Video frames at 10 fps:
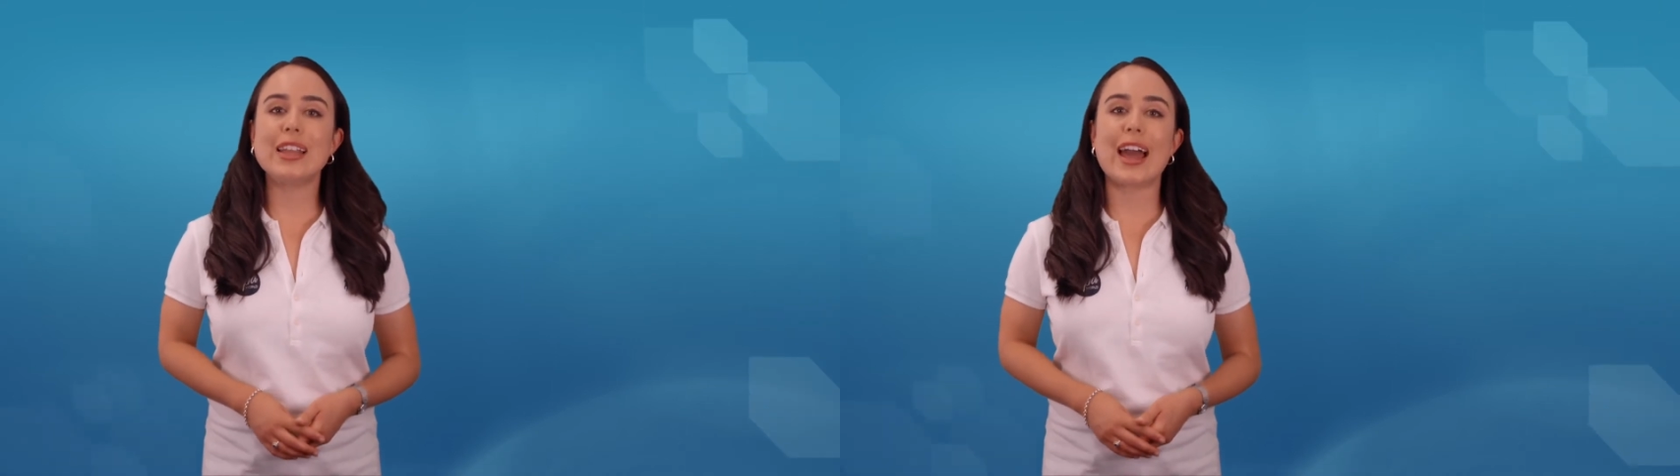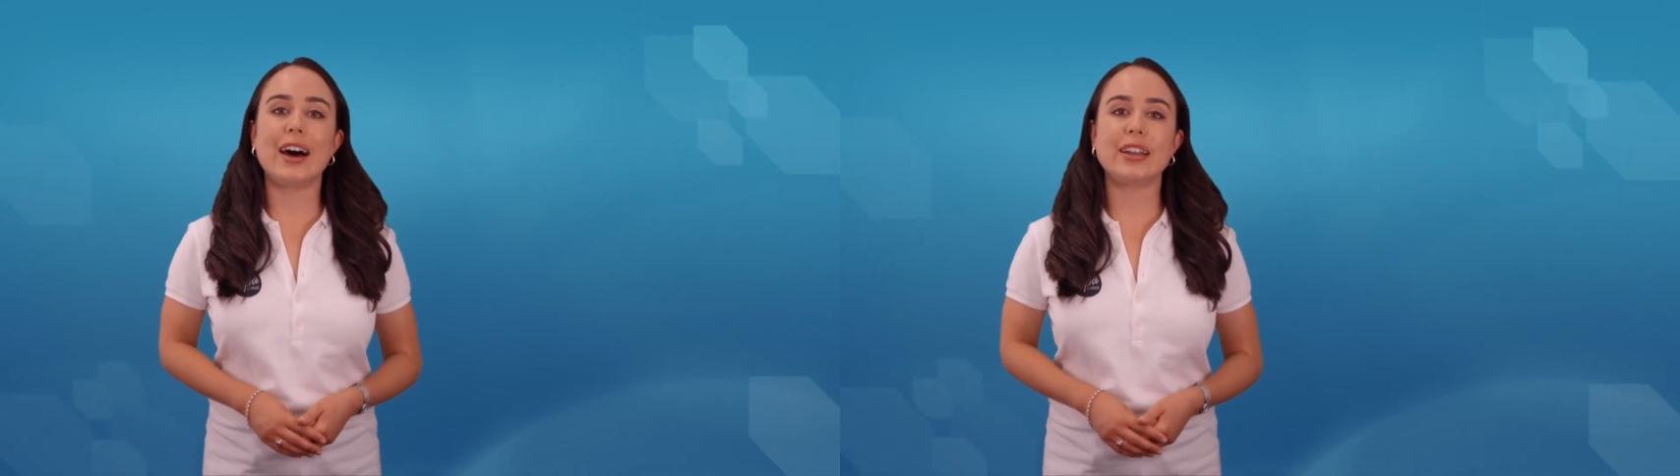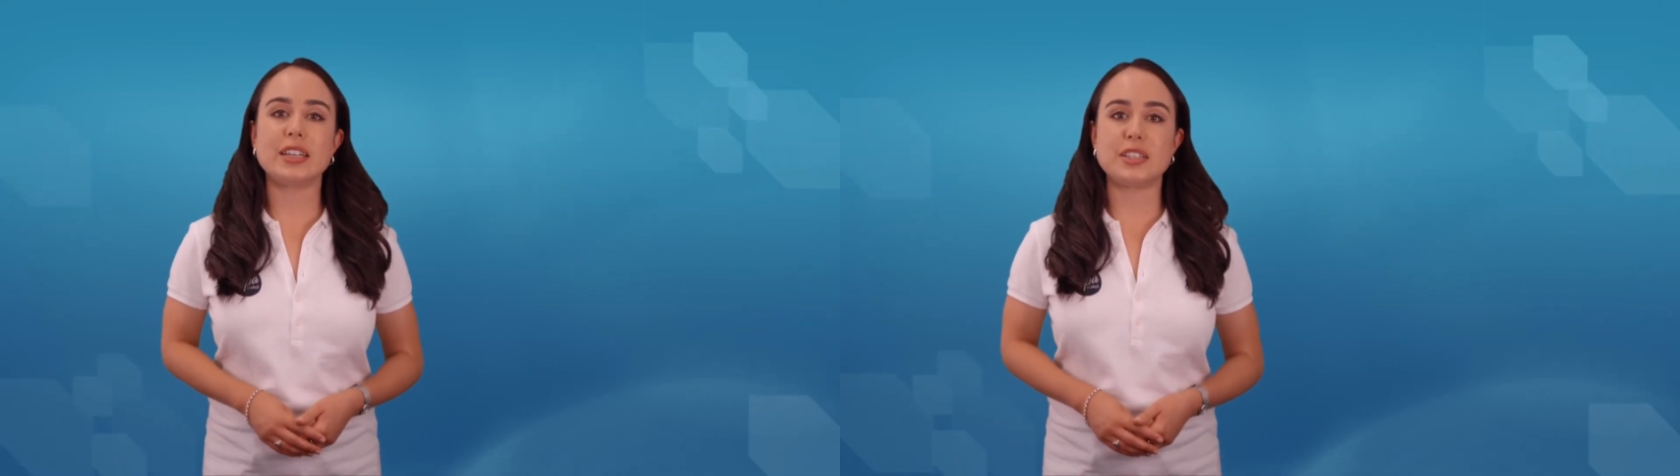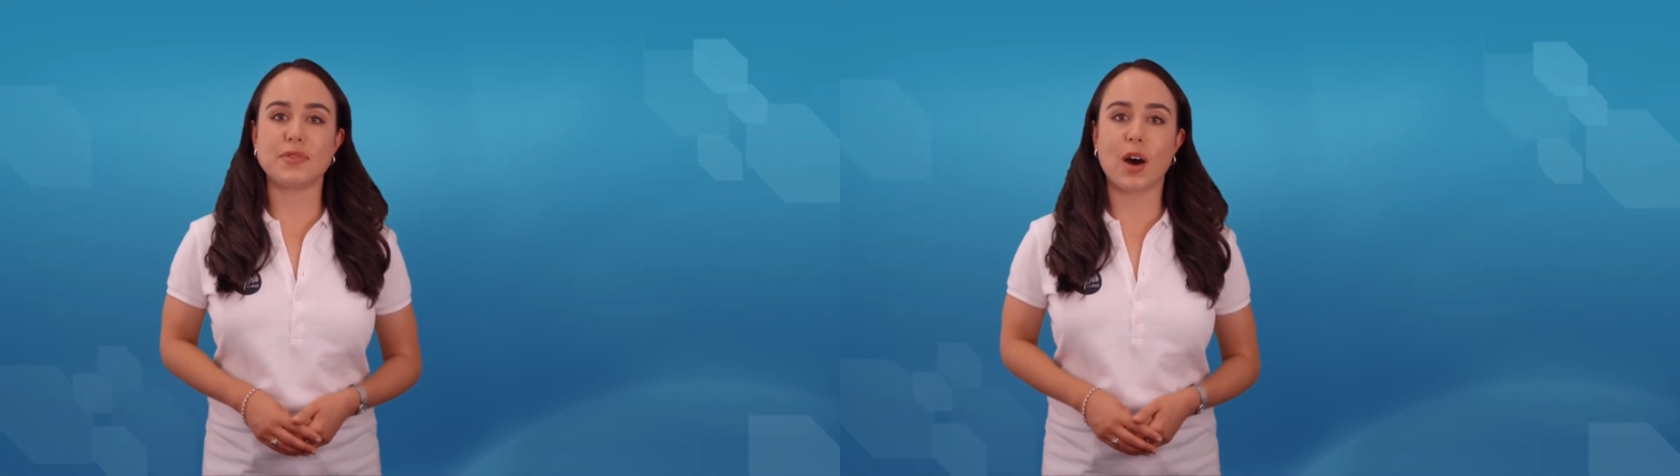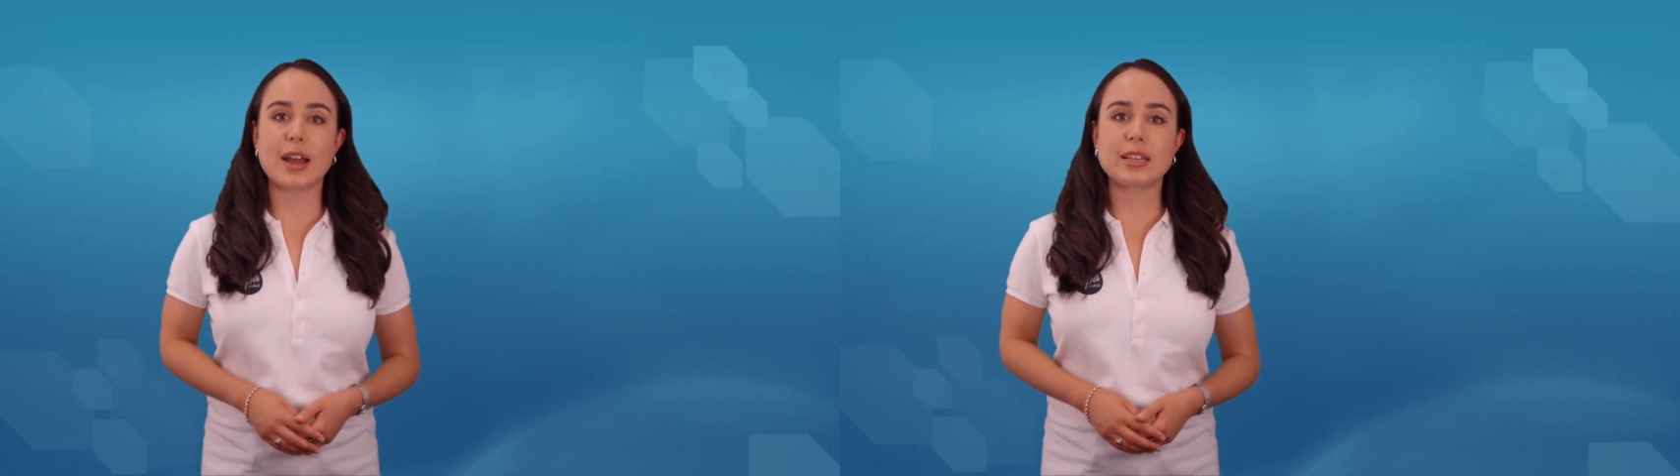out a
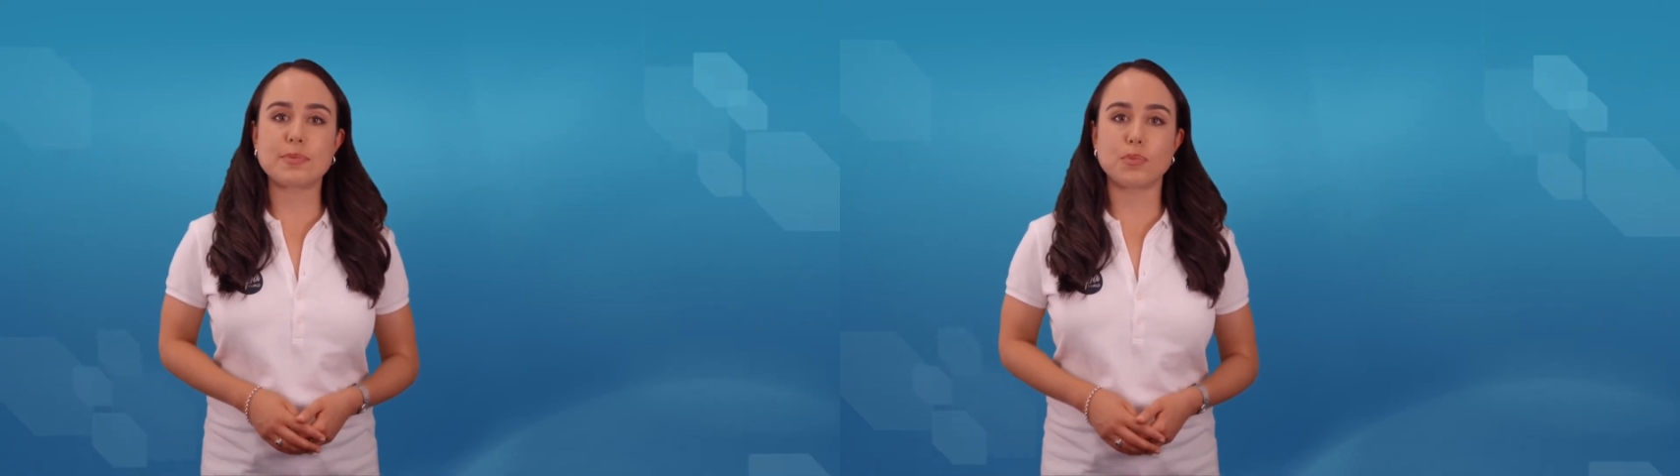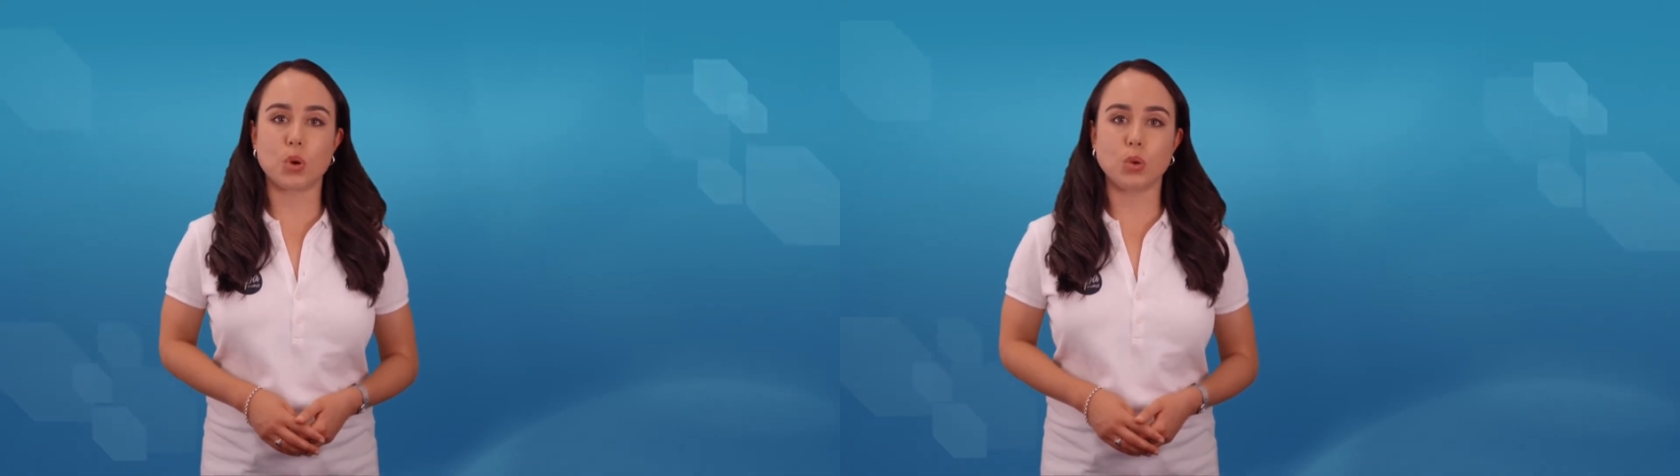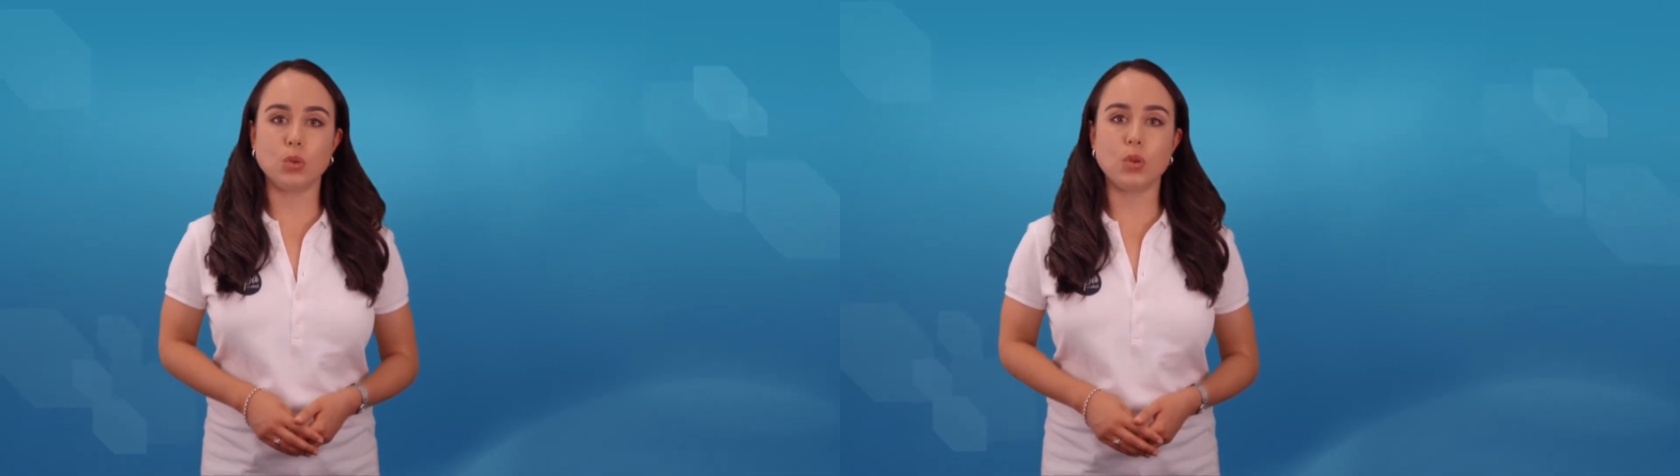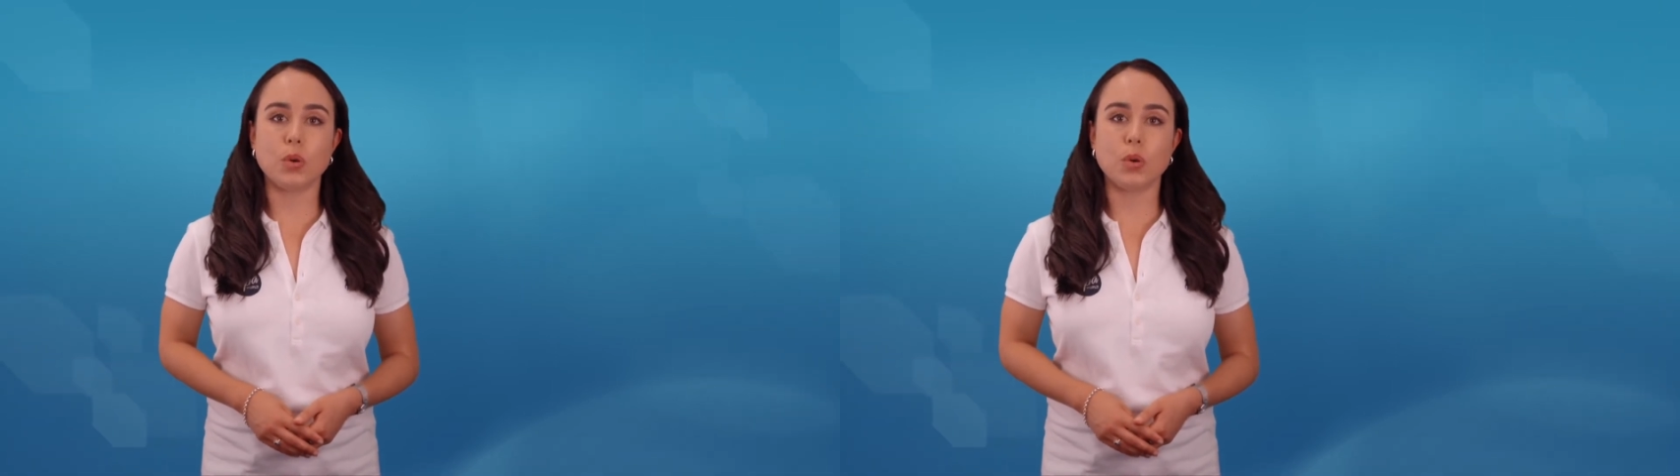dividing pool